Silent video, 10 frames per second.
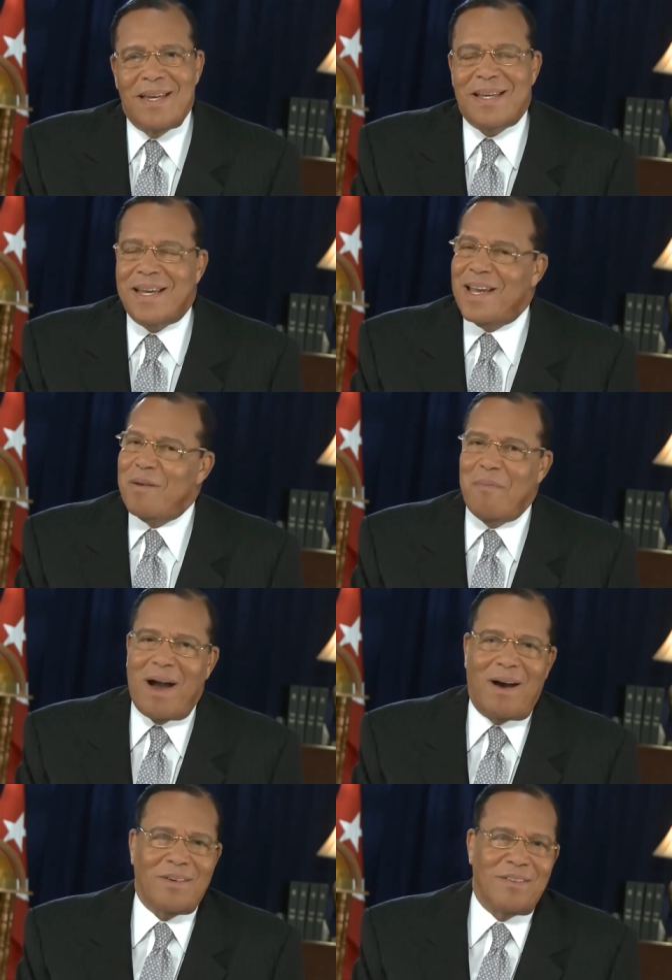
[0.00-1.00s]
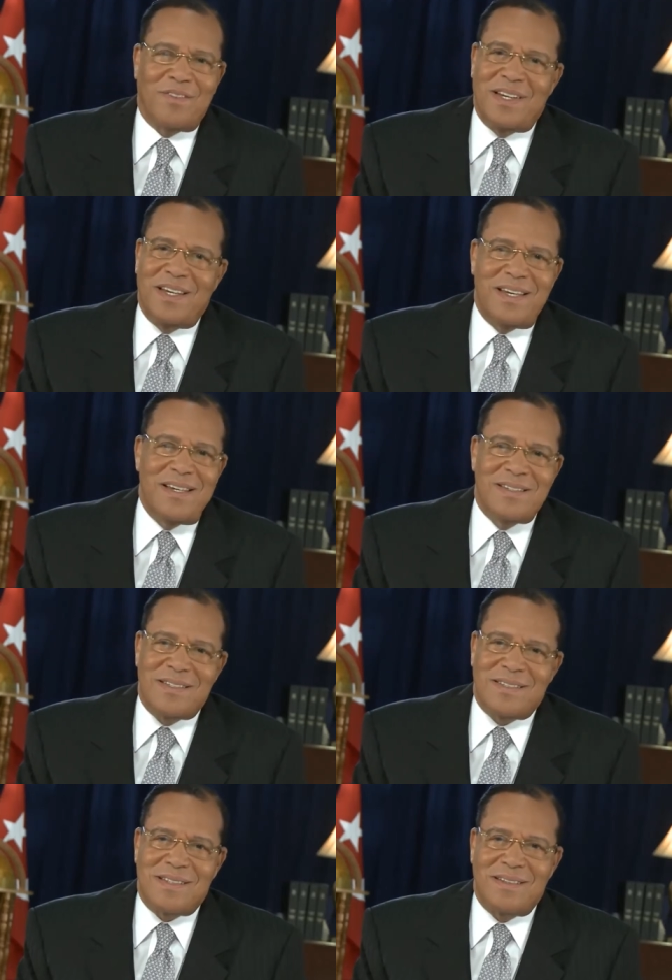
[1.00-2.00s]
He came out of the
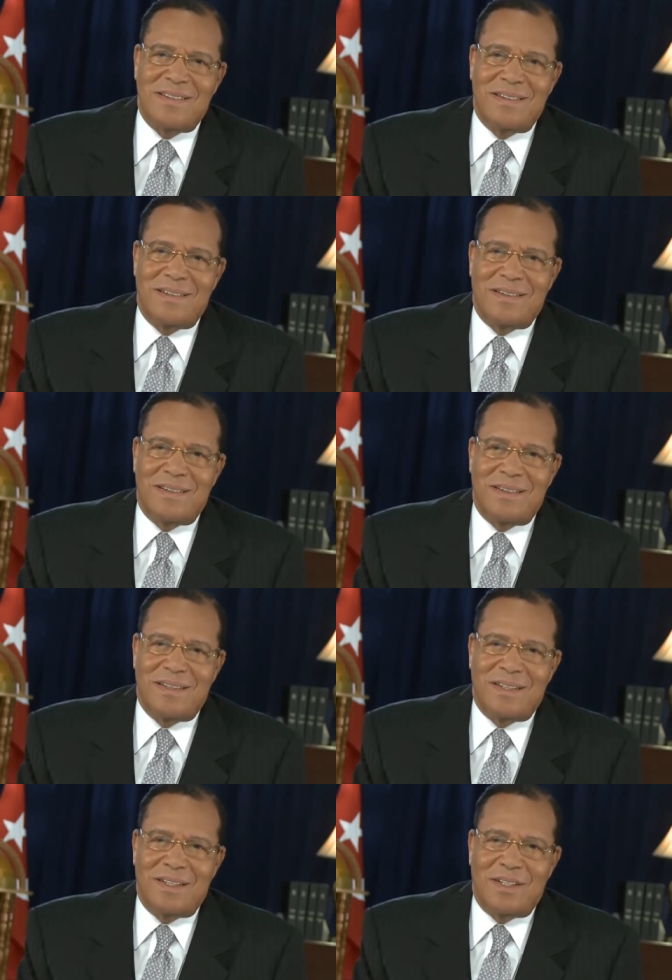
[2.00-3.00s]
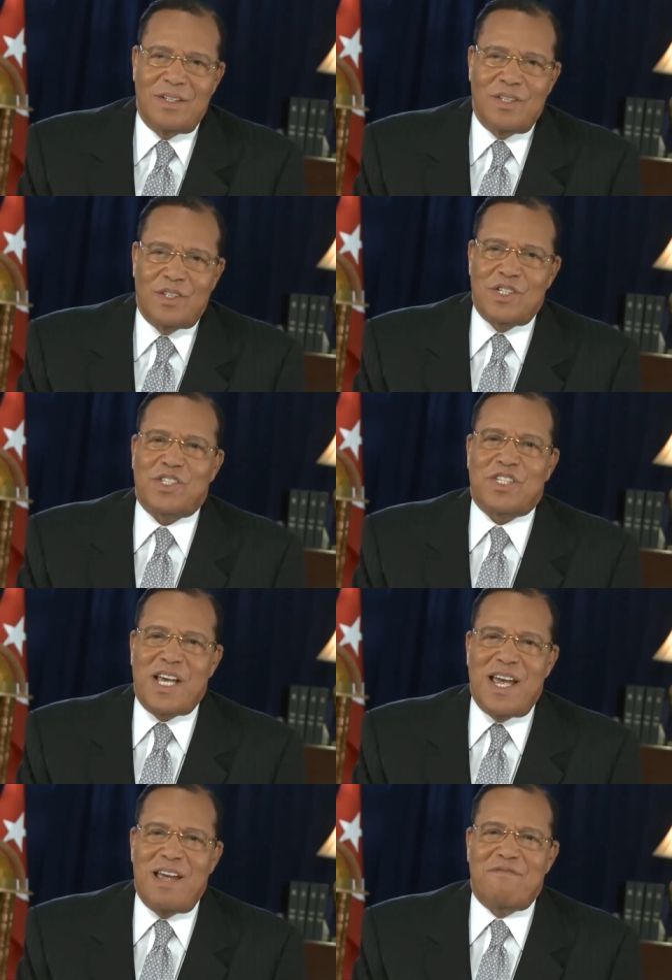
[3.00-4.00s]
East to
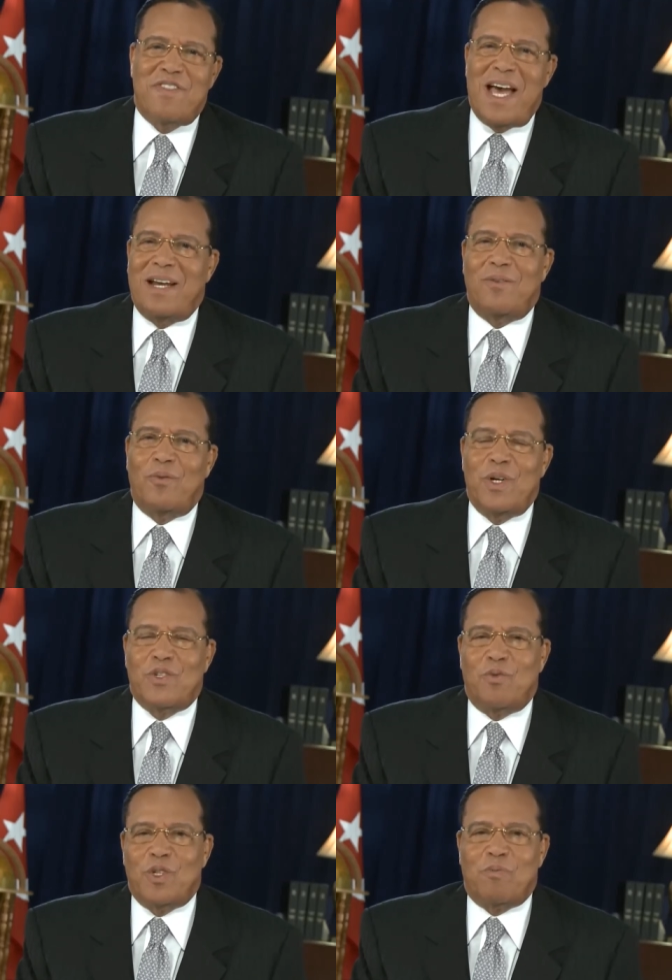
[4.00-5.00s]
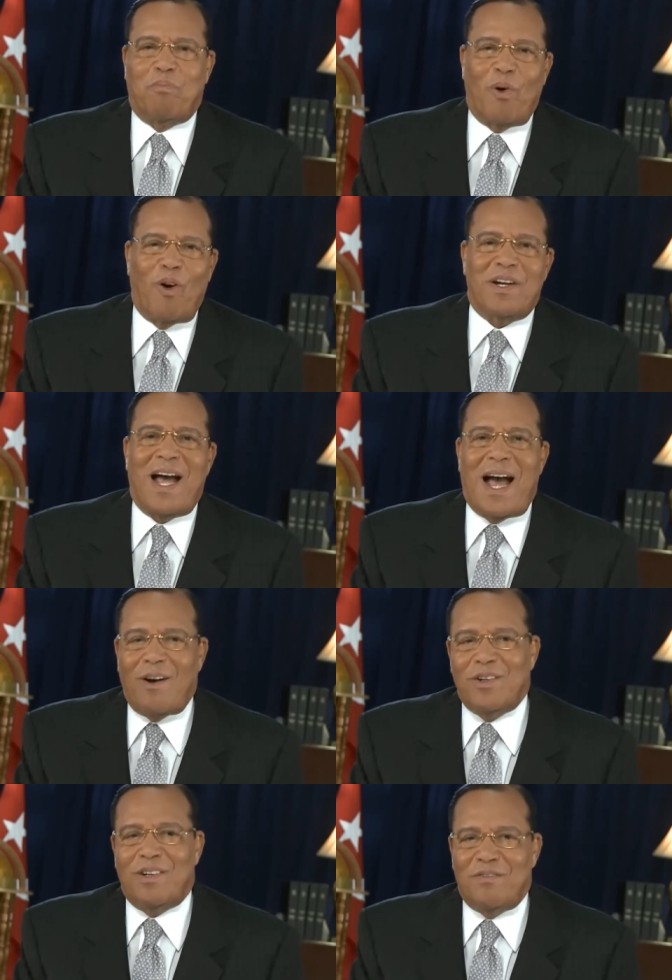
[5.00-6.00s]
save that which was brought
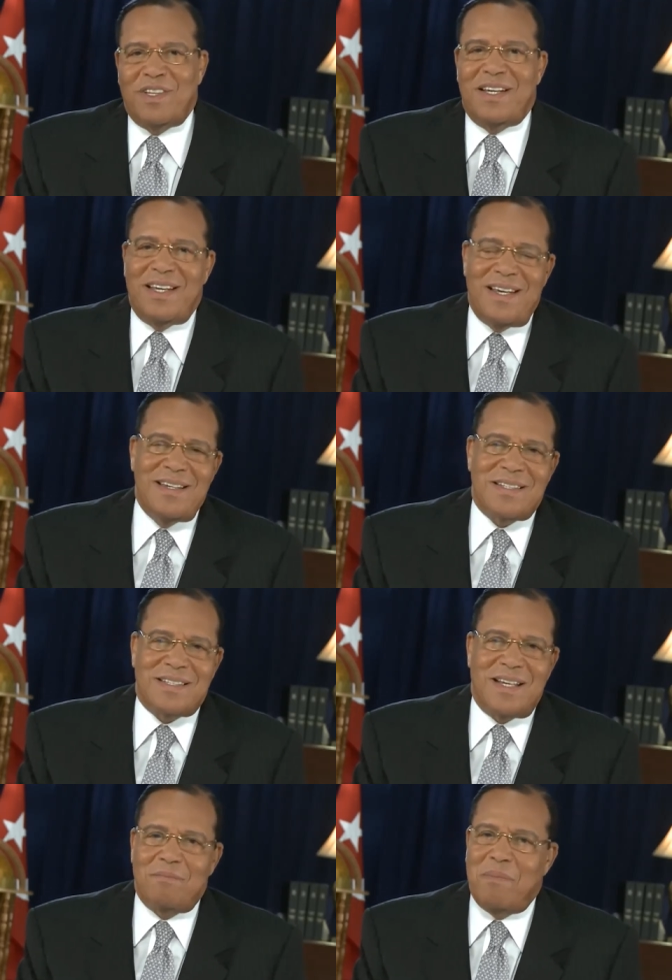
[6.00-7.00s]
out of the East